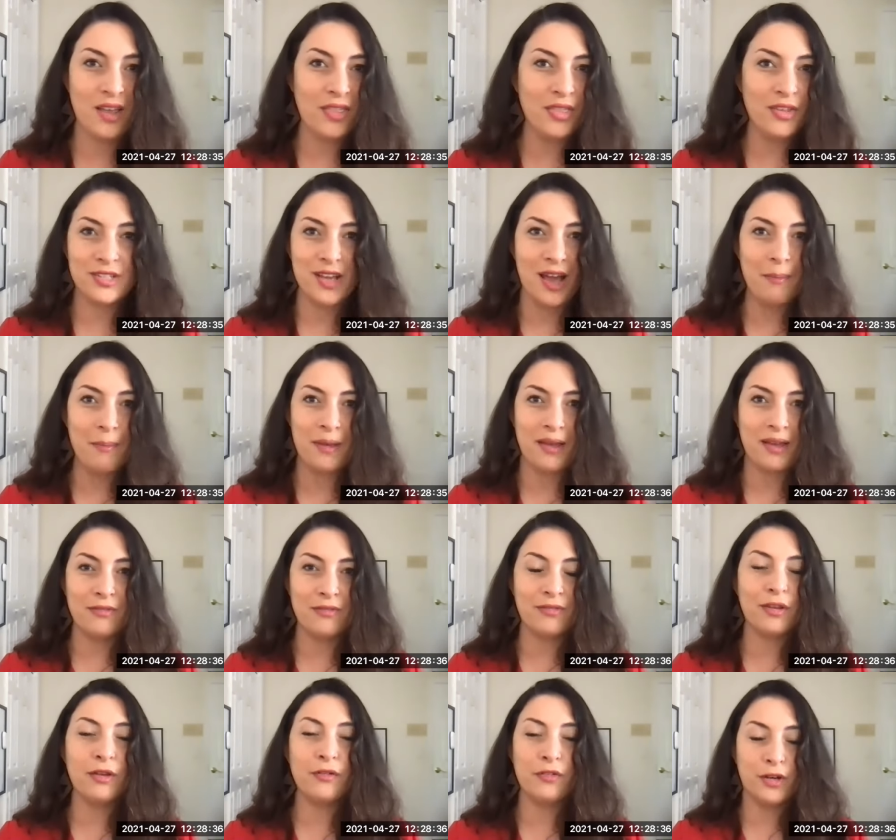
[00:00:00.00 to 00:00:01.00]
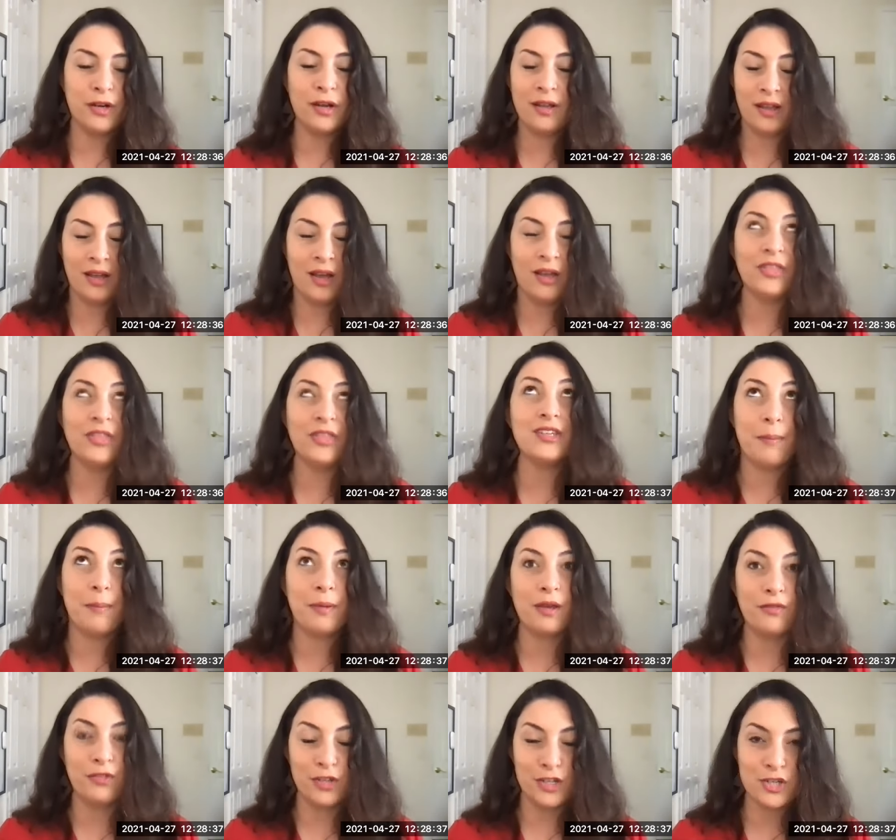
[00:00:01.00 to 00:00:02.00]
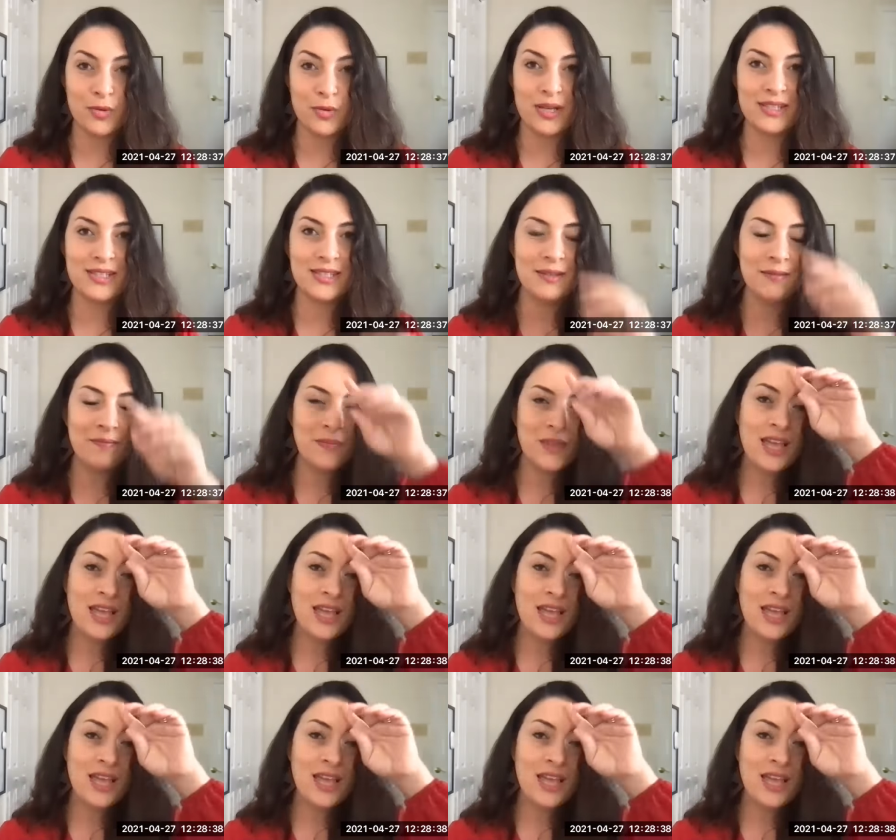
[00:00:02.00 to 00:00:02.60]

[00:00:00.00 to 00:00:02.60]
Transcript: on their topic of, of your, on the topic of your choice.